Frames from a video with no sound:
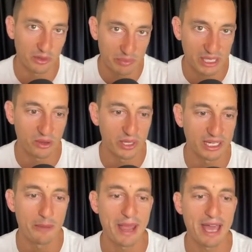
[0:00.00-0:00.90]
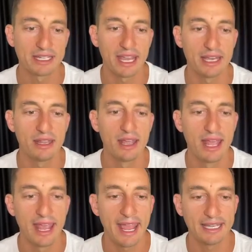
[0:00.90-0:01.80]
Bitcoin come out again,
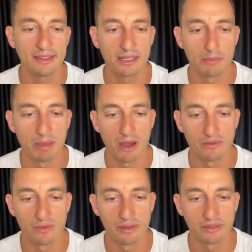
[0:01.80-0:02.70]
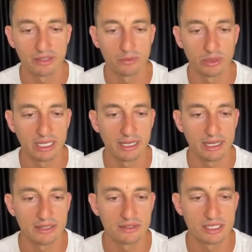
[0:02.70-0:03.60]
anything above this level here
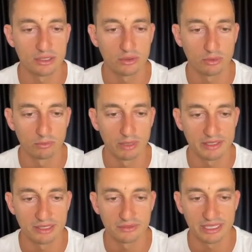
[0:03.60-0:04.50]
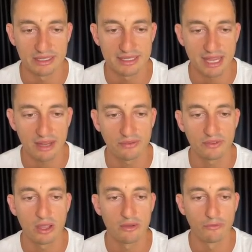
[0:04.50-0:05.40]
is still relatively safe
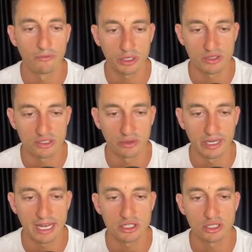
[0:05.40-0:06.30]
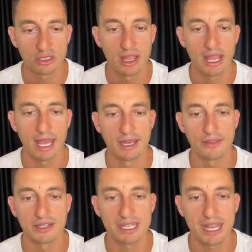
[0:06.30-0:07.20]
for a consolidation and
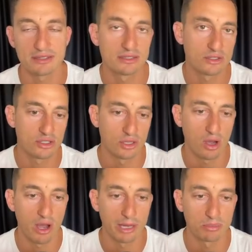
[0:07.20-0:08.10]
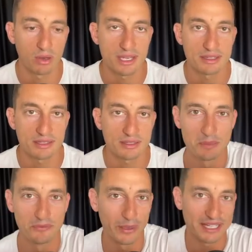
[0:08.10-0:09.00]
another test to the higher prices.
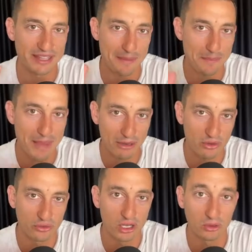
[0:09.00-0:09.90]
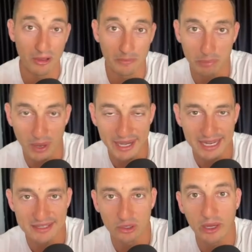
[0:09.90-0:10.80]
Before we get to that macro cycle on
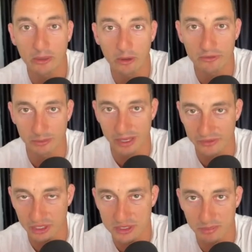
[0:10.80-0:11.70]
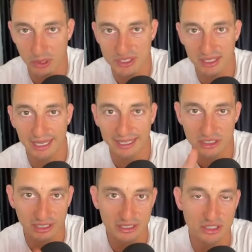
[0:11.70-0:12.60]
Binance, a quick word from our video sponsor. I
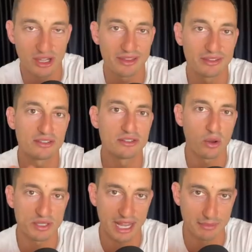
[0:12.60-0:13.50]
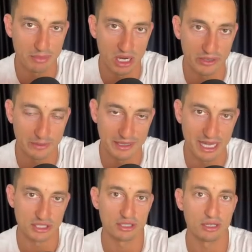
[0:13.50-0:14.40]
should let you know this is not a buy
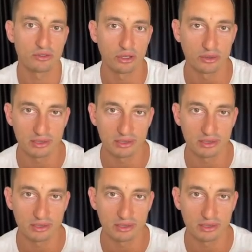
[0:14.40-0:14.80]
recommendation, so